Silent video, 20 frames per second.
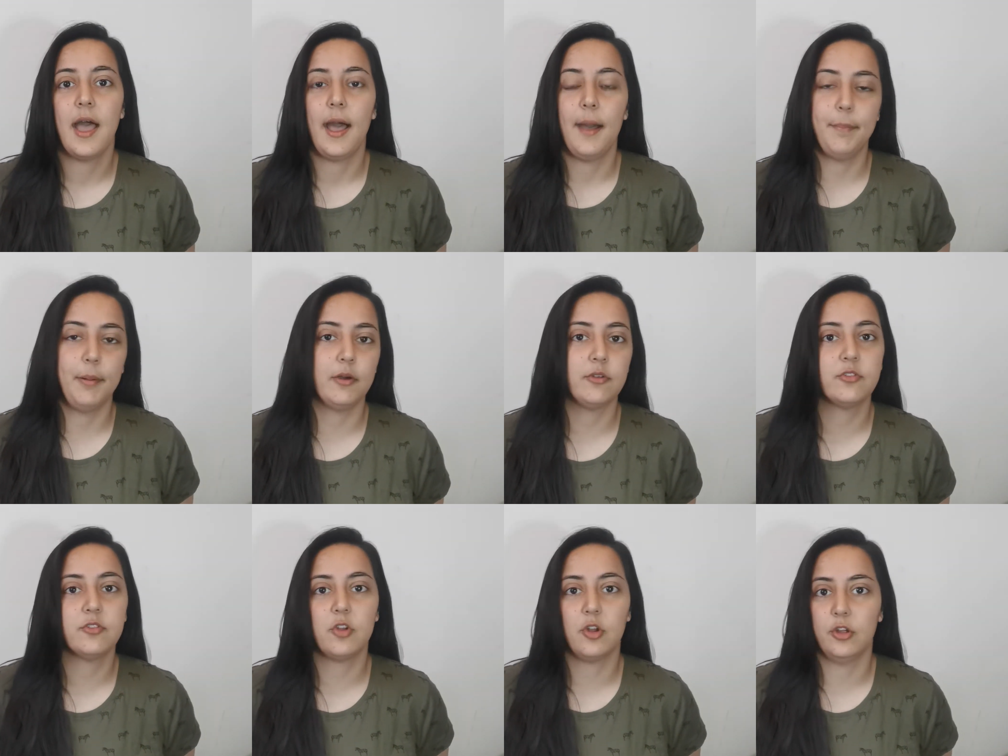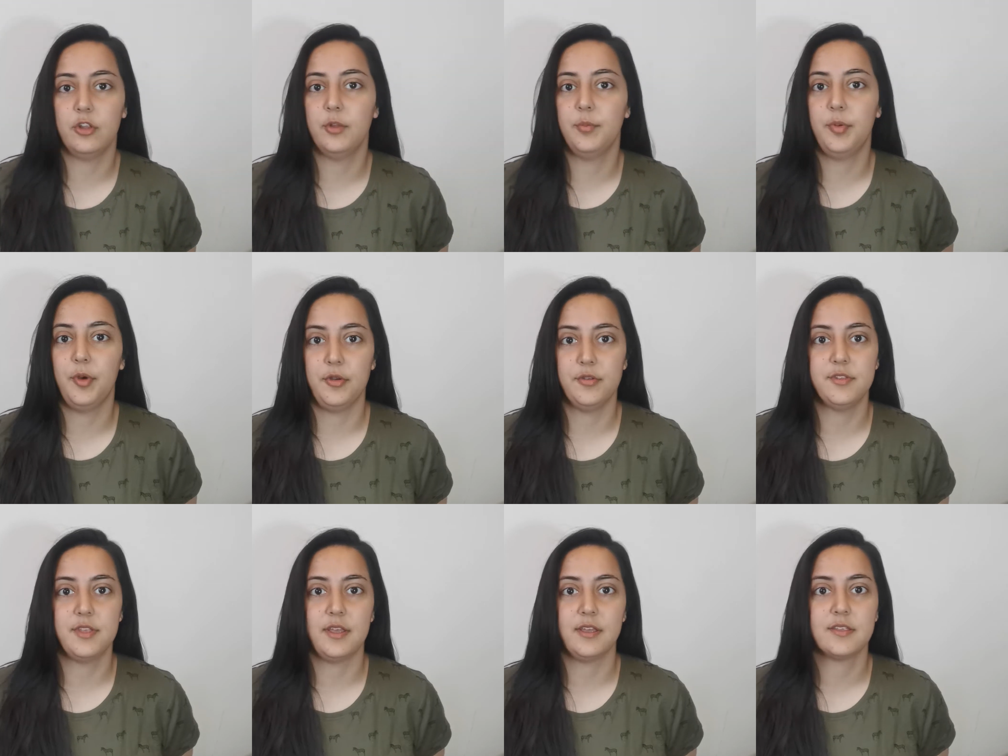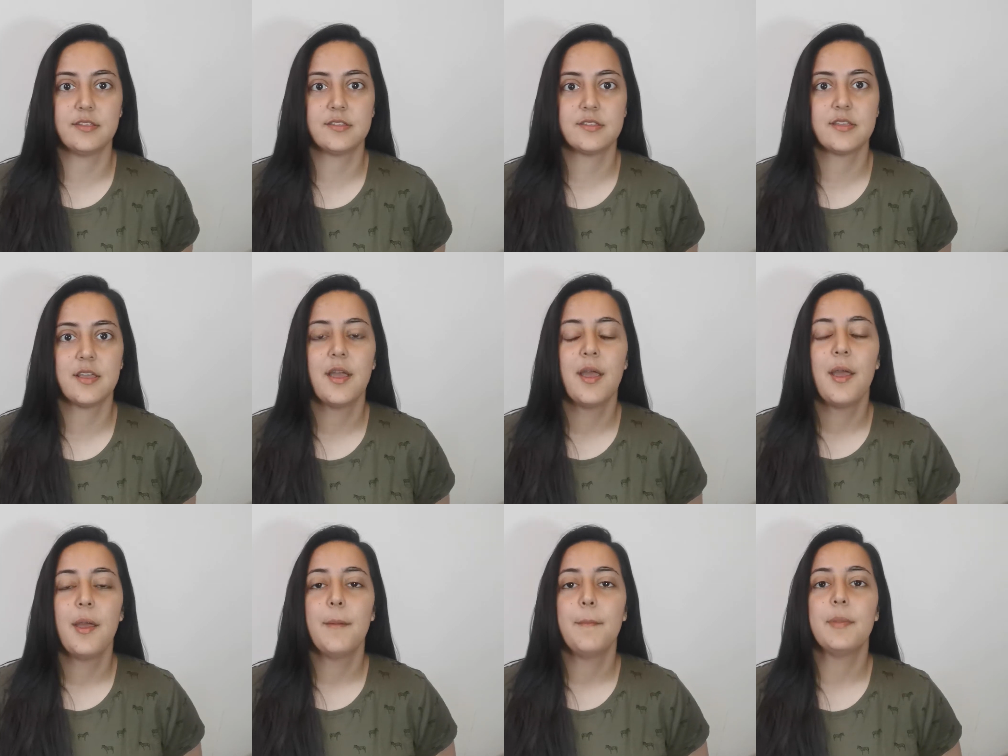about starting the process
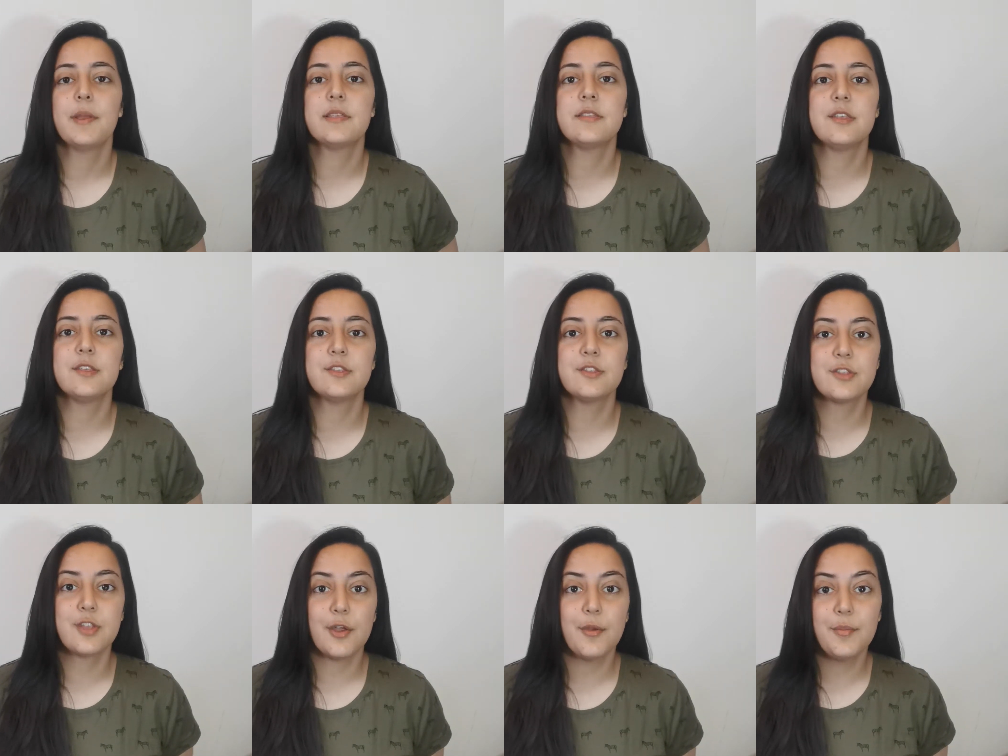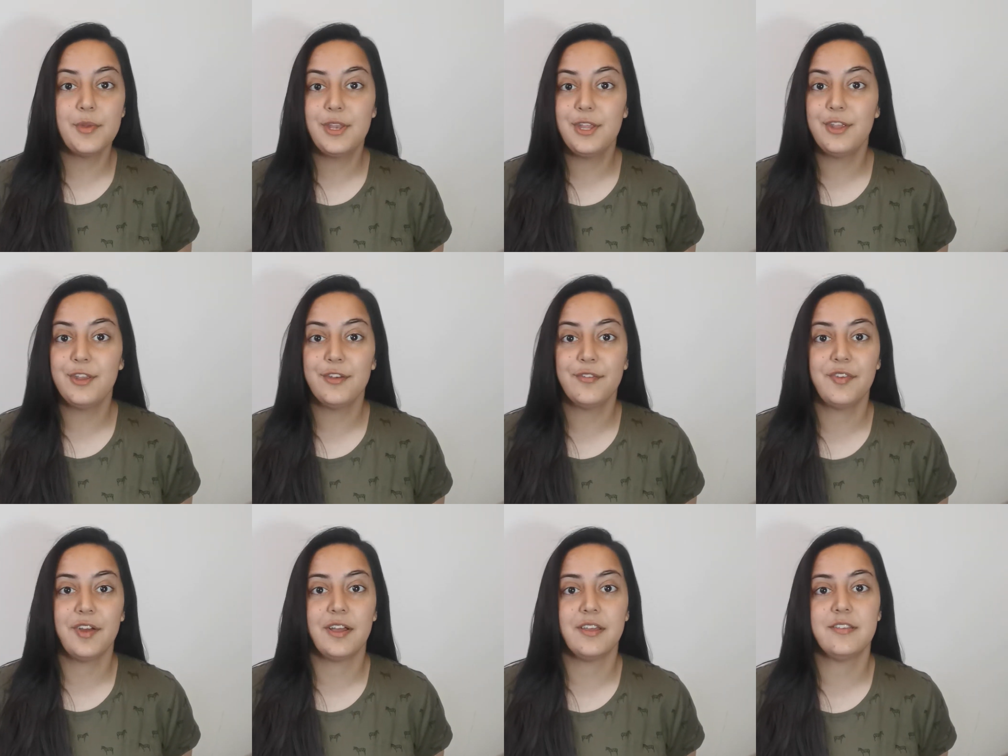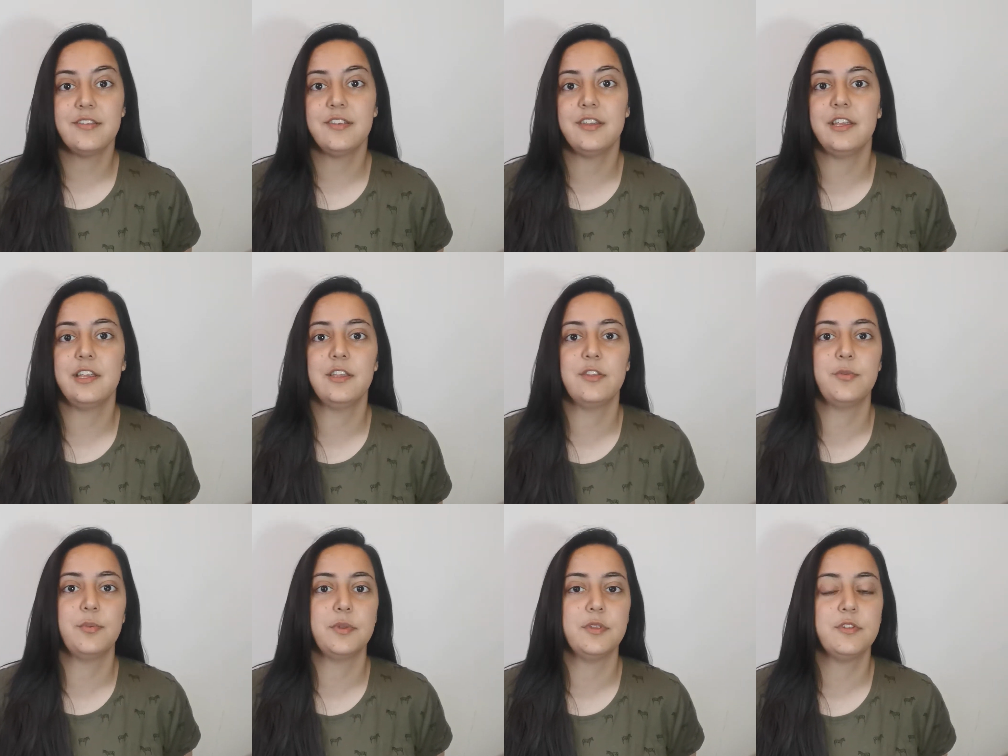because there's so many
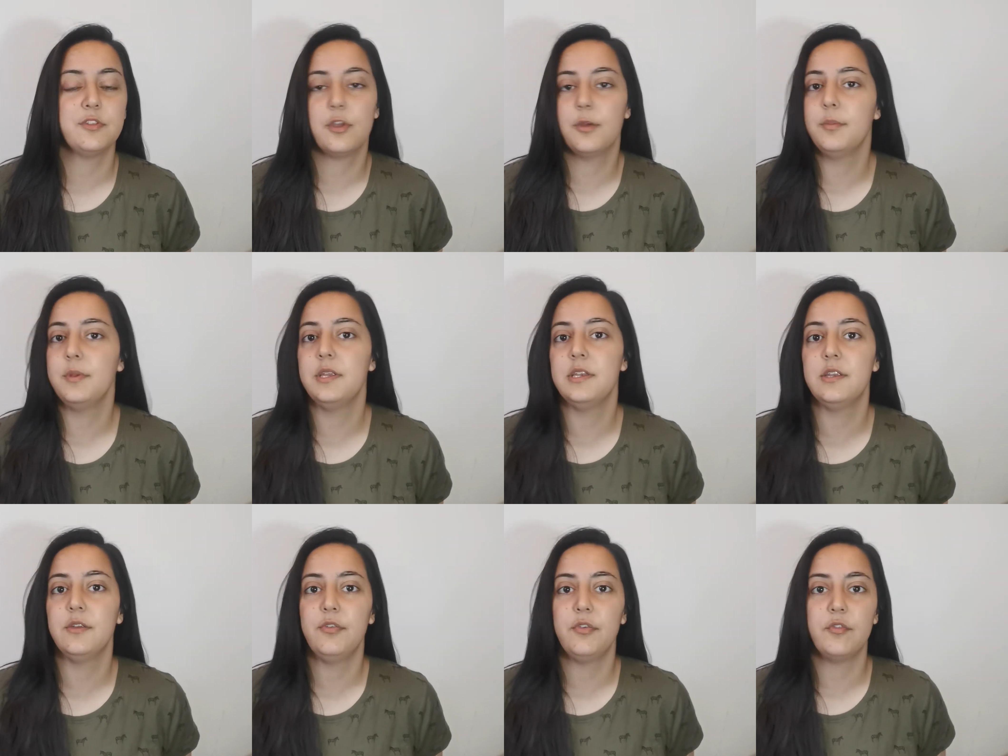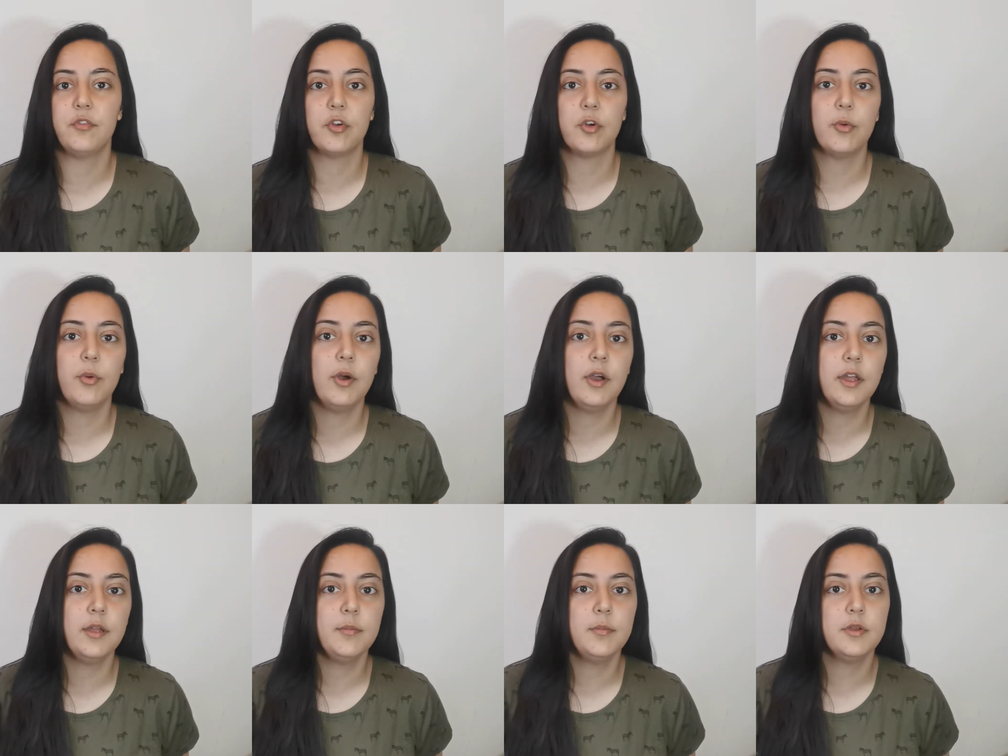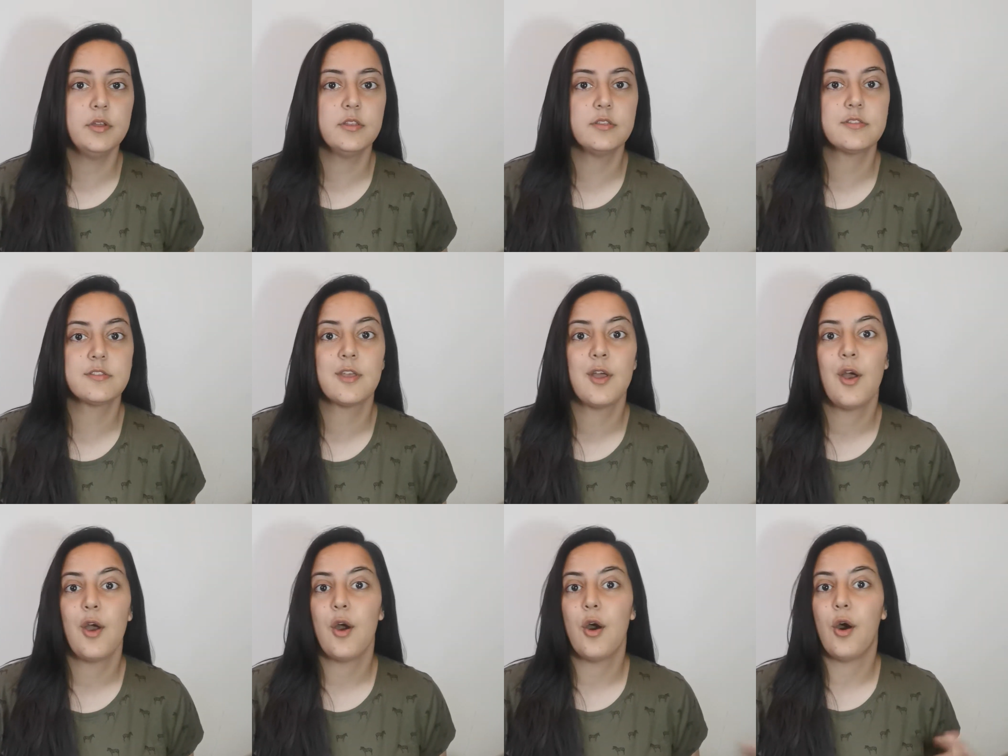universities with so many different requirements
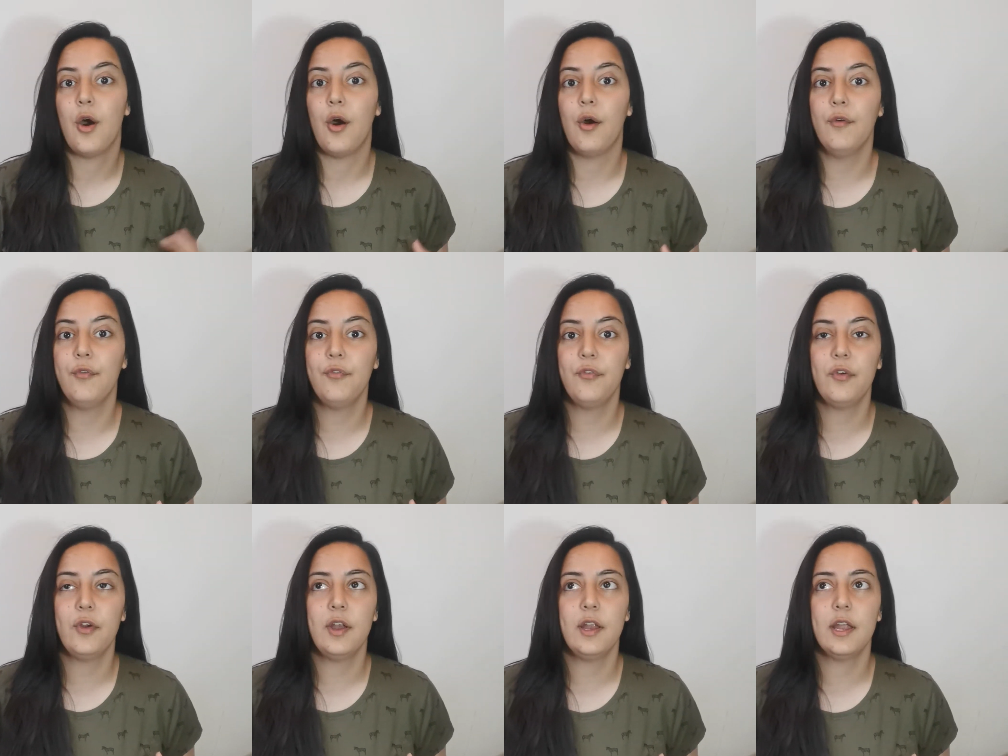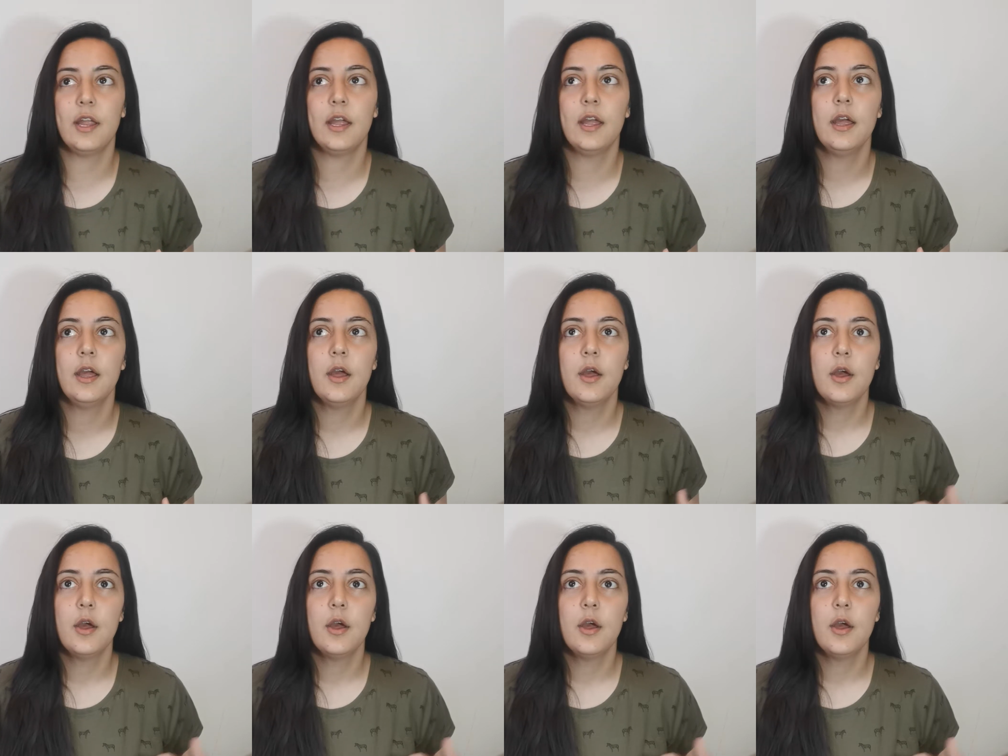offering.